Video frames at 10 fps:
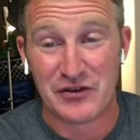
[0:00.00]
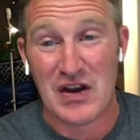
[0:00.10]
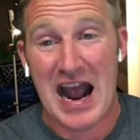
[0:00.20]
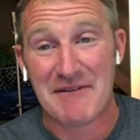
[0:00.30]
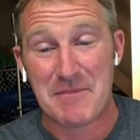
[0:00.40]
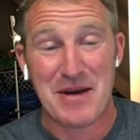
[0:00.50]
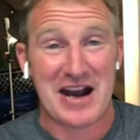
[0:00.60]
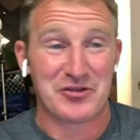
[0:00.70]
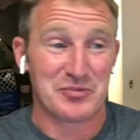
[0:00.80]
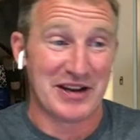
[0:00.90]
So if you have a
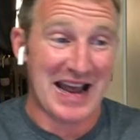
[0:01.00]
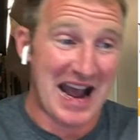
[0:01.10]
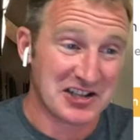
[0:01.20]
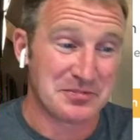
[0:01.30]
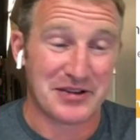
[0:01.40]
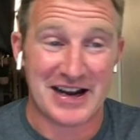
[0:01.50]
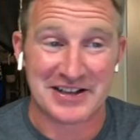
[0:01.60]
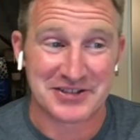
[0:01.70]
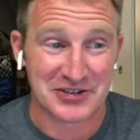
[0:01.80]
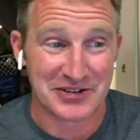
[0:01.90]
bathroom that has
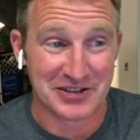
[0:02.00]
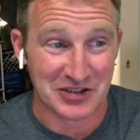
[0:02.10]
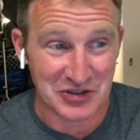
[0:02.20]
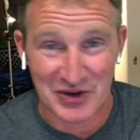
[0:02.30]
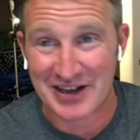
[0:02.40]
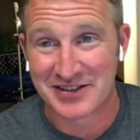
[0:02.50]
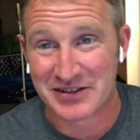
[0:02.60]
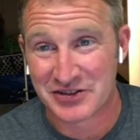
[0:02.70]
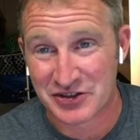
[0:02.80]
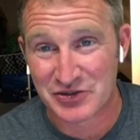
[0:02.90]
plaster and you're trying
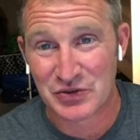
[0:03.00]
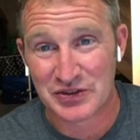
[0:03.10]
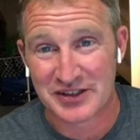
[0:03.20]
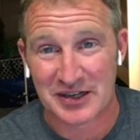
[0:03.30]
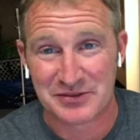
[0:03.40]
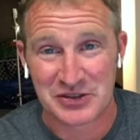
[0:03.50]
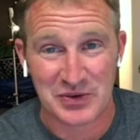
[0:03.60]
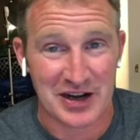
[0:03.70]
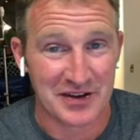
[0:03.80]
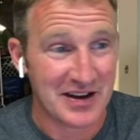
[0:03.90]
to just do the tub
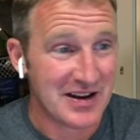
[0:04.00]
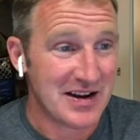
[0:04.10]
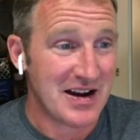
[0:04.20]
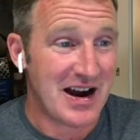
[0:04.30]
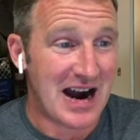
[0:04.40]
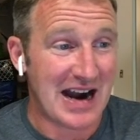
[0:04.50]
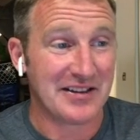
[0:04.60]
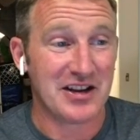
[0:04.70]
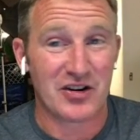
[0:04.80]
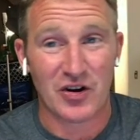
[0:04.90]
surround,
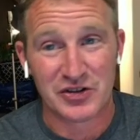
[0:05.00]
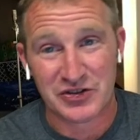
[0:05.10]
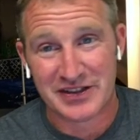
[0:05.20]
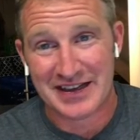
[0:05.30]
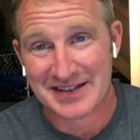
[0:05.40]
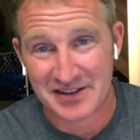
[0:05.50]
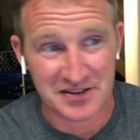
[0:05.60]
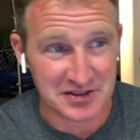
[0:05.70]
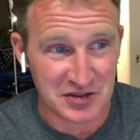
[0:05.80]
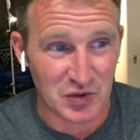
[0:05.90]
highly encourage you to get
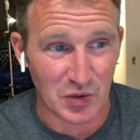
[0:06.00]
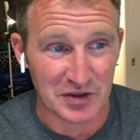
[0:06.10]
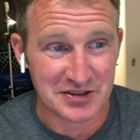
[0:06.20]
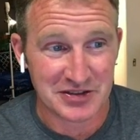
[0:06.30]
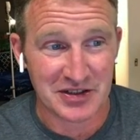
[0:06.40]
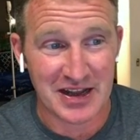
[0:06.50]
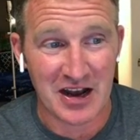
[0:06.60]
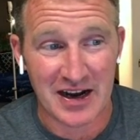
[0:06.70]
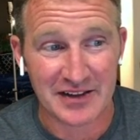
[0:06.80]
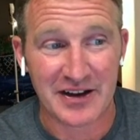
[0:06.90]
into this course. It's going to
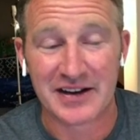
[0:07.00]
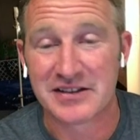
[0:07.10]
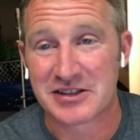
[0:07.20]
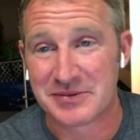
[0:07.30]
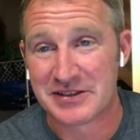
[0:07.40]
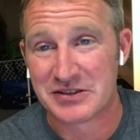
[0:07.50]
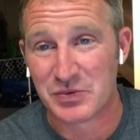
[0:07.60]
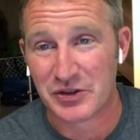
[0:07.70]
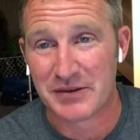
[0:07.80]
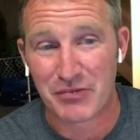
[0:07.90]
highlight some of
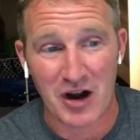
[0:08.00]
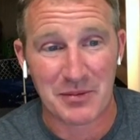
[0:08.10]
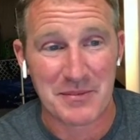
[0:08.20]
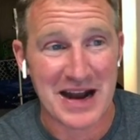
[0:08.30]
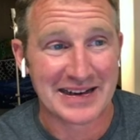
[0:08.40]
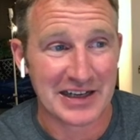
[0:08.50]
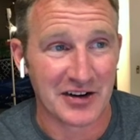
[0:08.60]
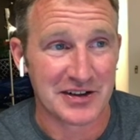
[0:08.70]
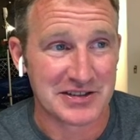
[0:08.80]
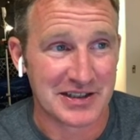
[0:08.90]
these really problematic
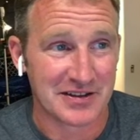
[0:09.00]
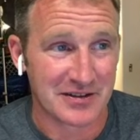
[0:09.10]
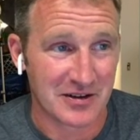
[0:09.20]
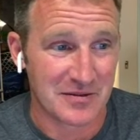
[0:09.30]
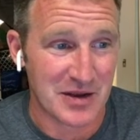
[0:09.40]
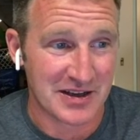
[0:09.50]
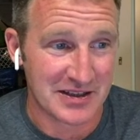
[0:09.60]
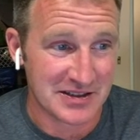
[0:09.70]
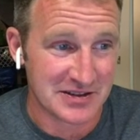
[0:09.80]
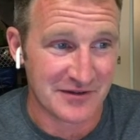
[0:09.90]
areas that is going to make
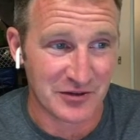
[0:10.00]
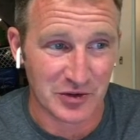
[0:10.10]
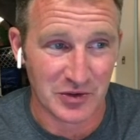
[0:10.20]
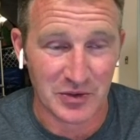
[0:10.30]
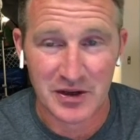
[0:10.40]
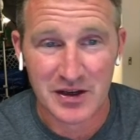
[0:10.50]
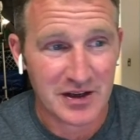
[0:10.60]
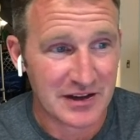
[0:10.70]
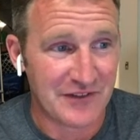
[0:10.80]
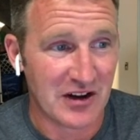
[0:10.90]
it easy for you
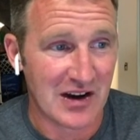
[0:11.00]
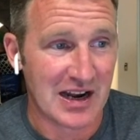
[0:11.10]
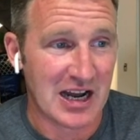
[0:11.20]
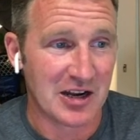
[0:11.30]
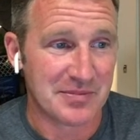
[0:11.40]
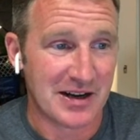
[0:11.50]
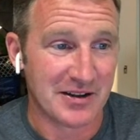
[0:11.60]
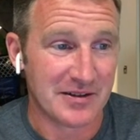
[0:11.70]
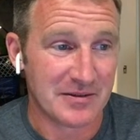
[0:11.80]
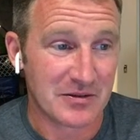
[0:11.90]
to figure out how to
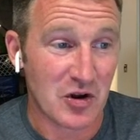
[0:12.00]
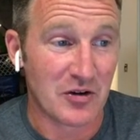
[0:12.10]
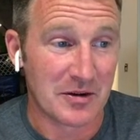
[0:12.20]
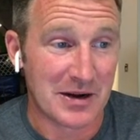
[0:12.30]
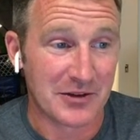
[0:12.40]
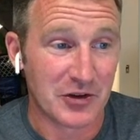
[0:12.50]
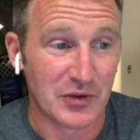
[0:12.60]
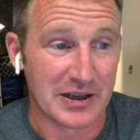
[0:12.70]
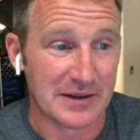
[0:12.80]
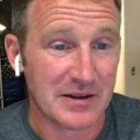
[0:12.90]
about going about
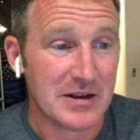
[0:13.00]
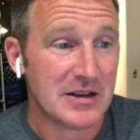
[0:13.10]
doing it.